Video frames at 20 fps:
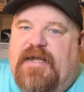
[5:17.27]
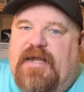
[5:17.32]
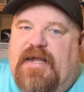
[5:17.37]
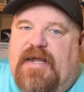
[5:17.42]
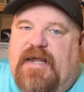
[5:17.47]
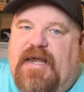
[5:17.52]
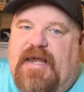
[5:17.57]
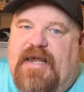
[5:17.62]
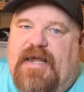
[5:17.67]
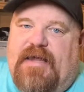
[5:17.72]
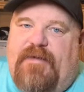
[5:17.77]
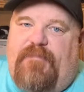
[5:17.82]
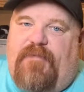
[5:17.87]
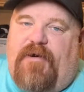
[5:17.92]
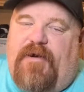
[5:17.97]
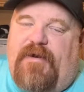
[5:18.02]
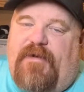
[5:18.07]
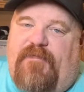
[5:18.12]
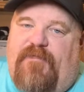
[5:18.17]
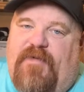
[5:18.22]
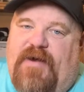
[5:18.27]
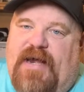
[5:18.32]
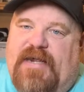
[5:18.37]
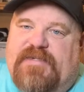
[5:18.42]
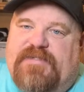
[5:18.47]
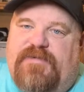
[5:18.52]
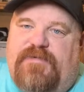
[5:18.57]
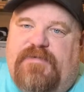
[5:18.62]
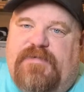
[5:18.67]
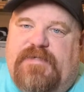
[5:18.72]
and marked
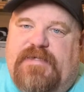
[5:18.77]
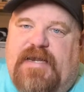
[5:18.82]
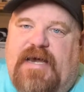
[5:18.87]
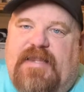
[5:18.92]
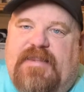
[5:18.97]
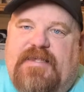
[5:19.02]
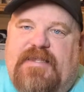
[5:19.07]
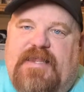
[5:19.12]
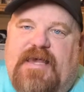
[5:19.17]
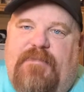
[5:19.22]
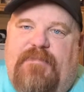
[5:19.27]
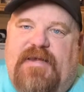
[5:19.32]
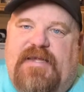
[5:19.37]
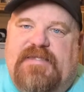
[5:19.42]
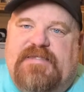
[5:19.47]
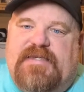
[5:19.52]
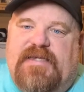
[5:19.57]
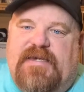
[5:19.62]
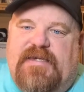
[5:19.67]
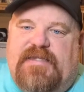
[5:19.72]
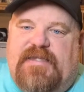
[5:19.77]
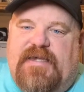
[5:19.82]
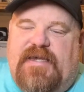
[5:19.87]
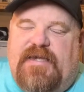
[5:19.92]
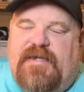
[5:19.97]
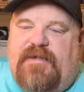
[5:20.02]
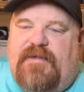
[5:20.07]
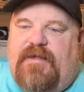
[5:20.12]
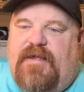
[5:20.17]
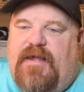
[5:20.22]
fragile. Not that that means
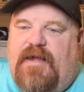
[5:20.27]
anything.